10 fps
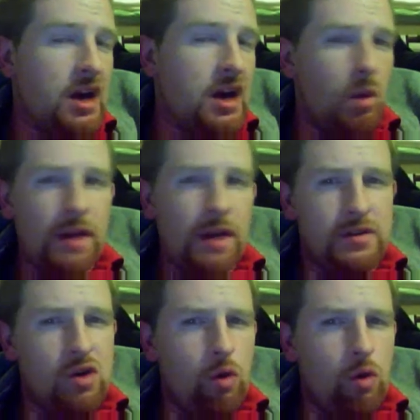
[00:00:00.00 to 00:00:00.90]
Wonderful
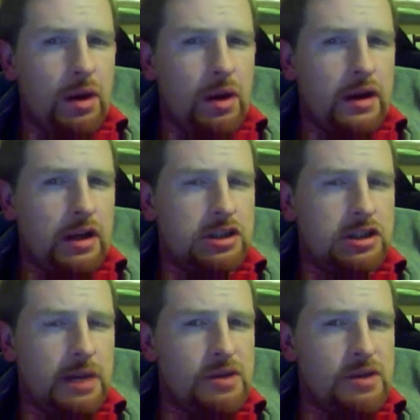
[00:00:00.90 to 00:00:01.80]
score by
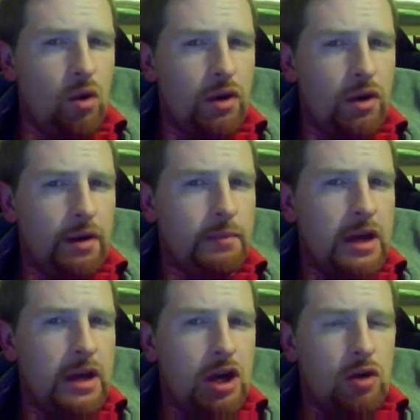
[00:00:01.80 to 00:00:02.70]
James Horner,
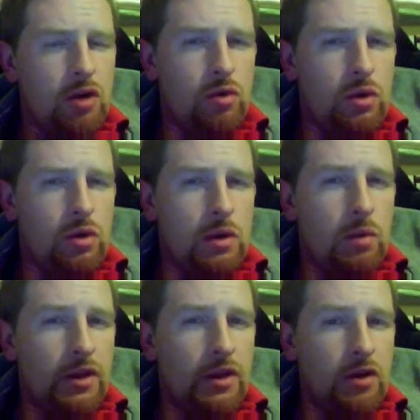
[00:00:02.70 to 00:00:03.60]
who
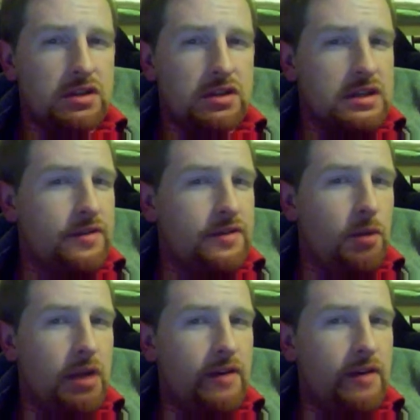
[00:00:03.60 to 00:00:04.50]
won the Oscars for
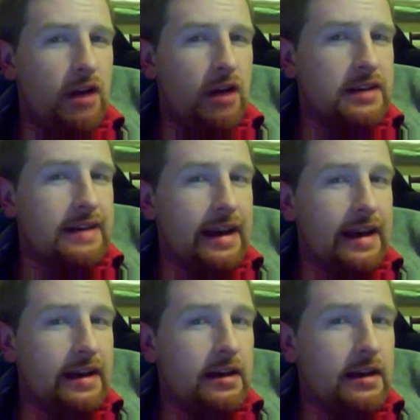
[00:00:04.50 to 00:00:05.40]
Braveheart,
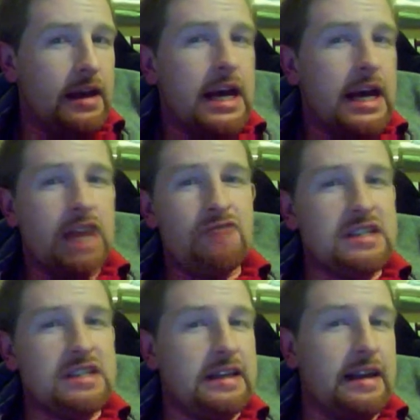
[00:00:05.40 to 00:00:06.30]
Titanic. He
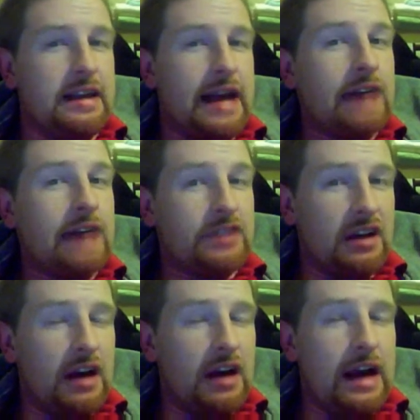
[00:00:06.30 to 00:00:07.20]
recently did
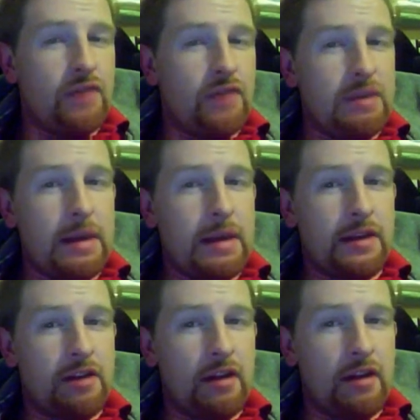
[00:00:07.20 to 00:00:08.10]
Avatar and the remake of The
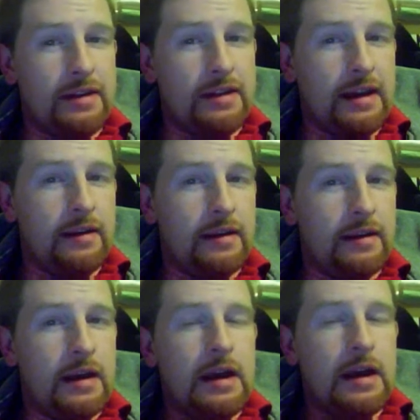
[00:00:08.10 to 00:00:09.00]
Karate Kid.
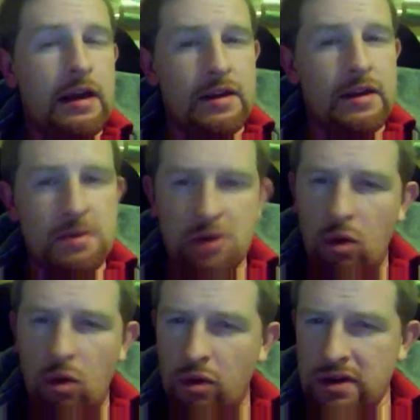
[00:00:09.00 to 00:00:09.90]
This was
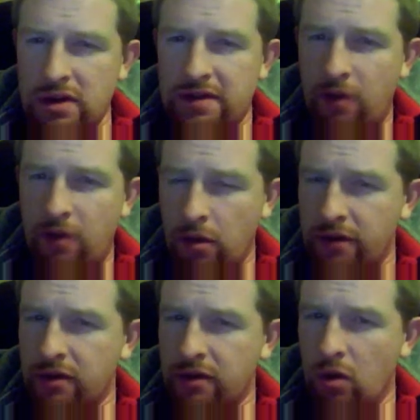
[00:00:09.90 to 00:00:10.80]
Horner's fourth
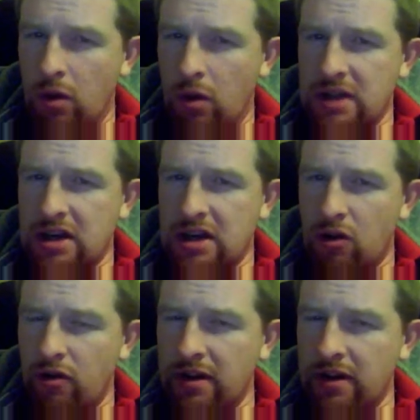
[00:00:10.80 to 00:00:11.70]
score, as he had
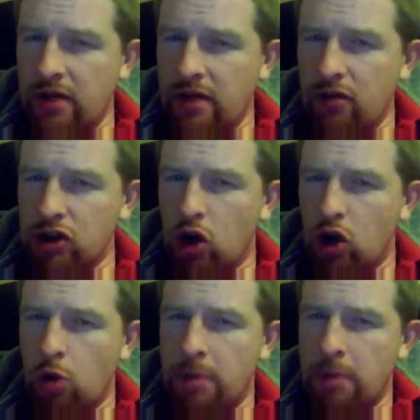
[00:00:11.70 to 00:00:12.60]
already done the Roger
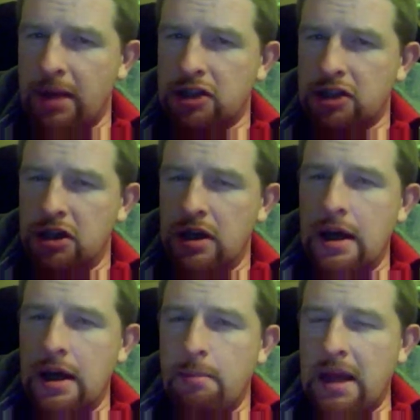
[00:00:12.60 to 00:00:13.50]
Corman picture
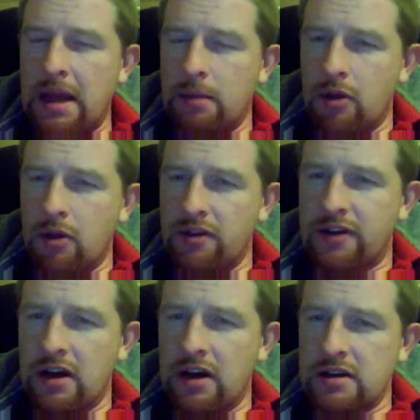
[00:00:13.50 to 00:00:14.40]
Battle Beyond the
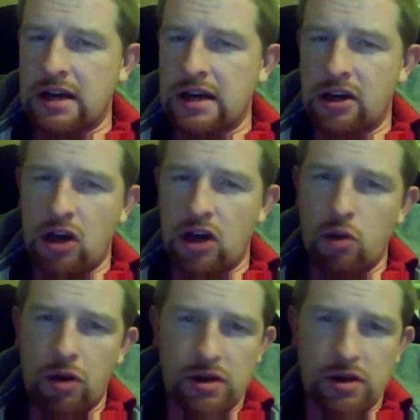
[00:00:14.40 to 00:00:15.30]
Stars and
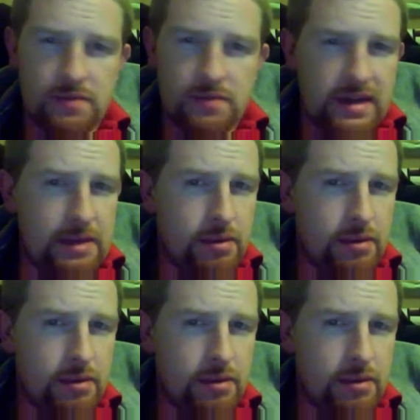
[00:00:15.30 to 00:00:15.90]
Humanoids from the Deep,